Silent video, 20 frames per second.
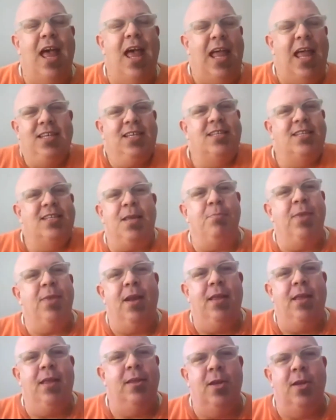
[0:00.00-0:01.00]
It's just something
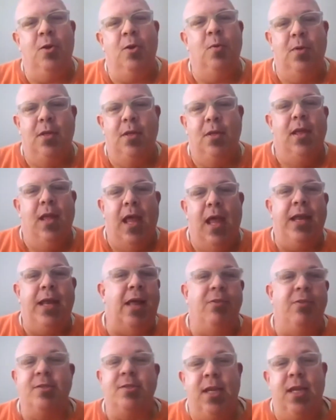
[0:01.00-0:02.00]
that, you know, and now
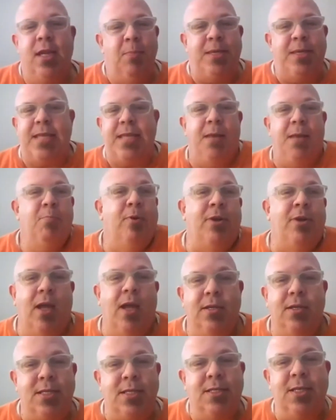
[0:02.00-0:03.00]
there's going to be 10
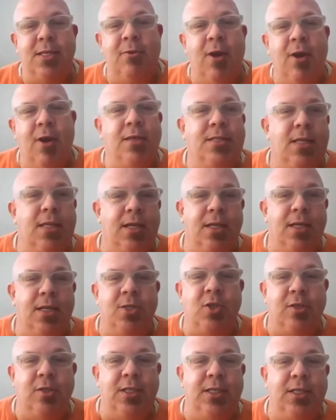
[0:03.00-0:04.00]
productions across the
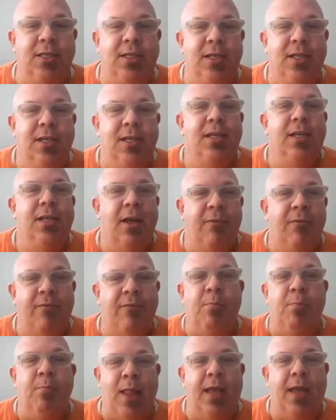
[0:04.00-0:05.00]
country of a
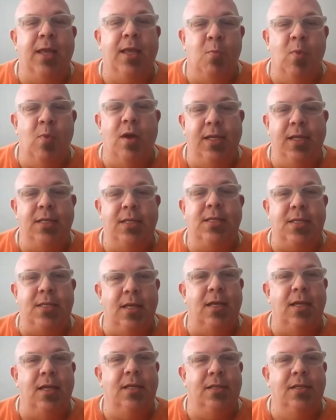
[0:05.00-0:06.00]
black and white
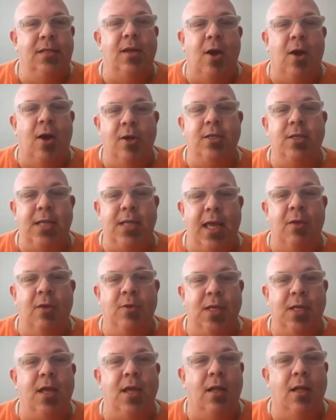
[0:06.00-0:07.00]
Our Town
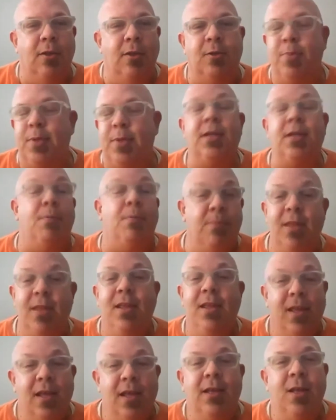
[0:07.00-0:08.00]
to color. But you
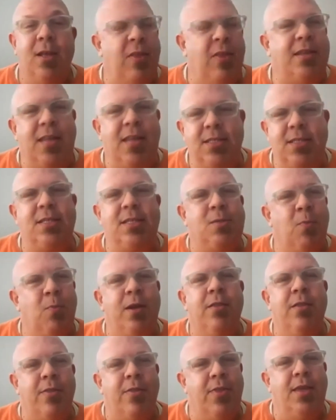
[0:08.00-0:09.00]
know, that's just one
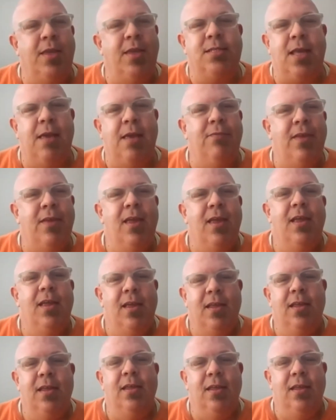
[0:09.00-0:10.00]
of the things I
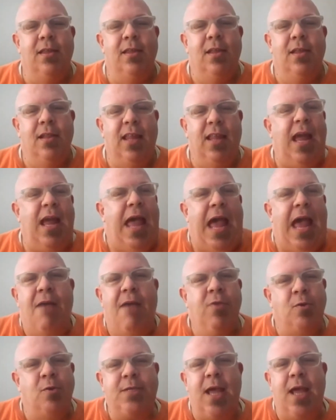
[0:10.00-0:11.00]
have
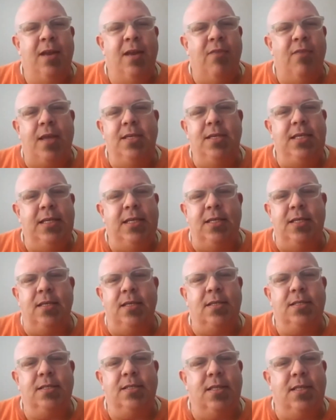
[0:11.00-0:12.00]
those kind of
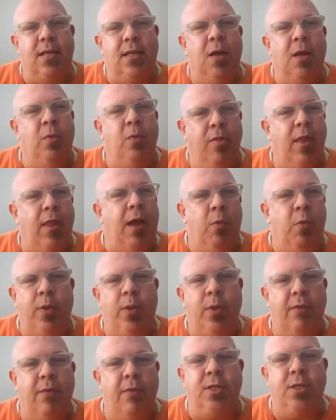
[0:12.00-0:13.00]
ideas that I would
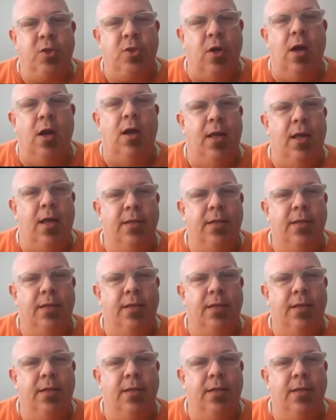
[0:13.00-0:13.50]
love to try.